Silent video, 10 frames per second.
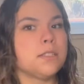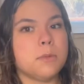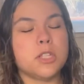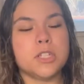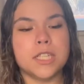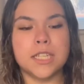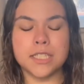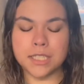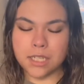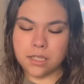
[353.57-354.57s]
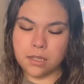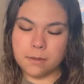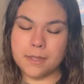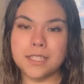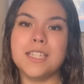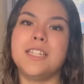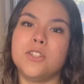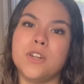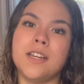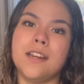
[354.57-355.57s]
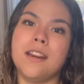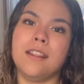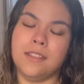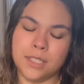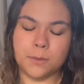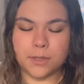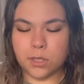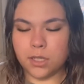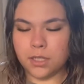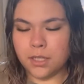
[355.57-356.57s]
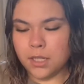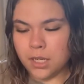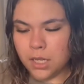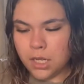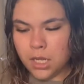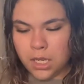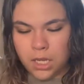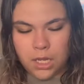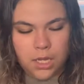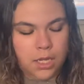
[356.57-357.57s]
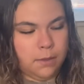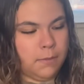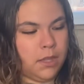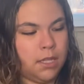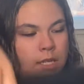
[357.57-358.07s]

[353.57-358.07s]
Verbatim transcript: smaller size because I did try these ones on. Um,